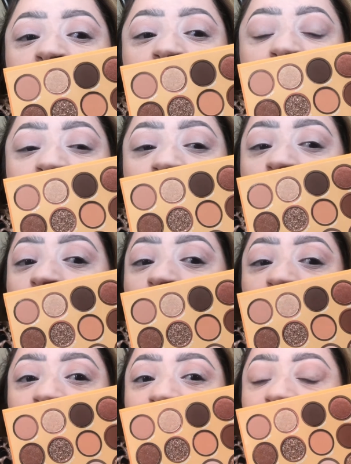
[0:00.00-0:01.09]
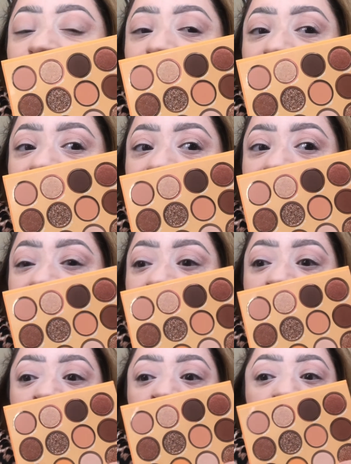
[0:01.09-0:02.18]
so just
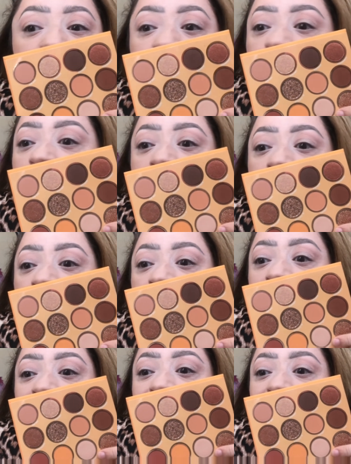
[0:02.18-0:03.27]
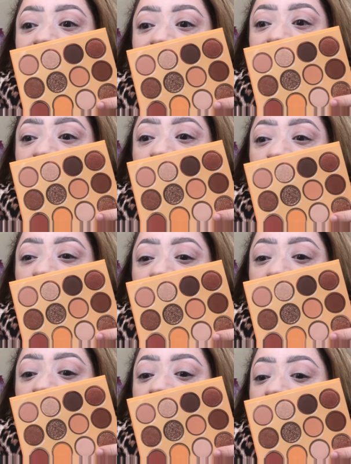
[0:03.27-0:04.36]
straight up like a skin tone
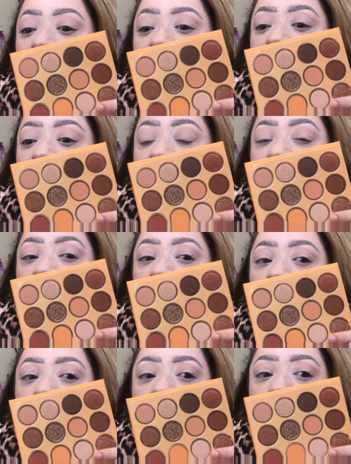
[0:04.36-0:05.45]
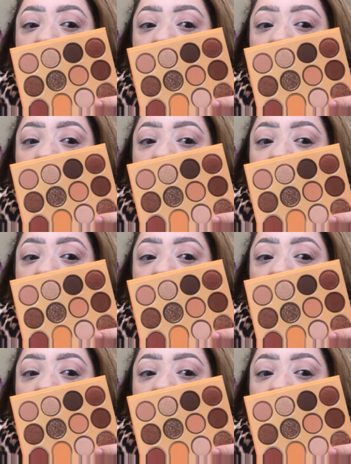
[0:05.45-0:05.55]
shade, and it is not.